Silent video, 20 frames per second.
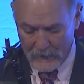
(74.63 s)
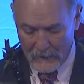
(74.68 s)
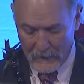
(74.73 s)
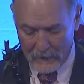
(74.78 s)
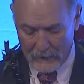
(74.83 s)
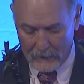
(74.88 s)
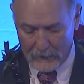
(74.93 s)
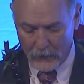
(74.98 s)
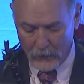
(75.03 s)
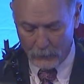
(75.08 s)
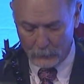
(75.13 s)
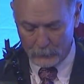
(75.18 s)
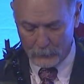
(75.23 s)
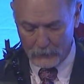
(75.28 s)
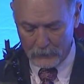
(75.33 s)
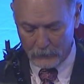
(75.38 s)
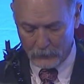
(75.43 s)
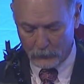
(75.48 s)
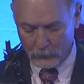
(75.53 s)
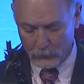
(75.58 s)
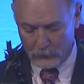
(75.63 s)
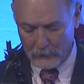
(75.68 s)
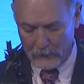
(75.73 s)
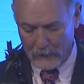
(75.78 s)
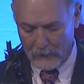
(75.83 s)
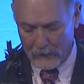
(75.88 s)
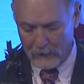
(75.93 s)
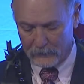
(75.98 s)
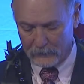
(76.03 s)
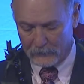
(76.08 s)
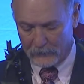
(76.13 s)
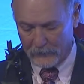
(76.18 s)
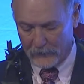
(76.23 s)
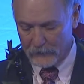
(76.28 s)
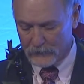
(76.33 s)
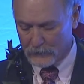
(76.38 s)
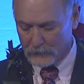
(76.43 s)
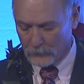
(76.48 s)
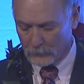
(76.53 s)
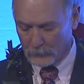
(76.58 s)
and helping create
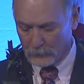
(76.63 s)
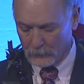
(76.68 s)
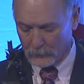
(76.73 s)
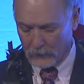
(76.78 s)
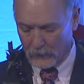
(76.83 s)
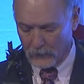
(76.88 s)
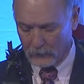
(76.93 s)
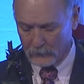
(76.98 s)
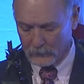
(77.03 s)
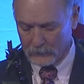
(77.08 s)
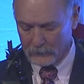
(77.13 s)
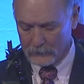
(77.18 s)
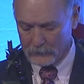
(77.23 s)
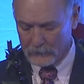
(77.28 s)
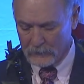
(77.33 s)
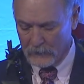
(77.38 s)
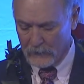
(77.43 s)
vegetable gardens